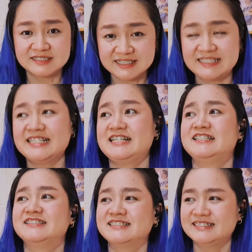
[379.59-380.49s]
Yeah,
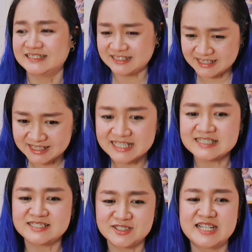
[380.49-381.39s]

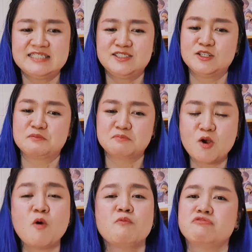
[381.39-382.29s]
that's the right term,
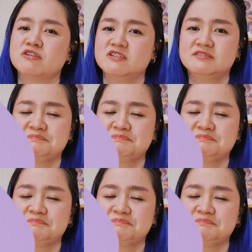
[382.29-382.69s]
hopeful.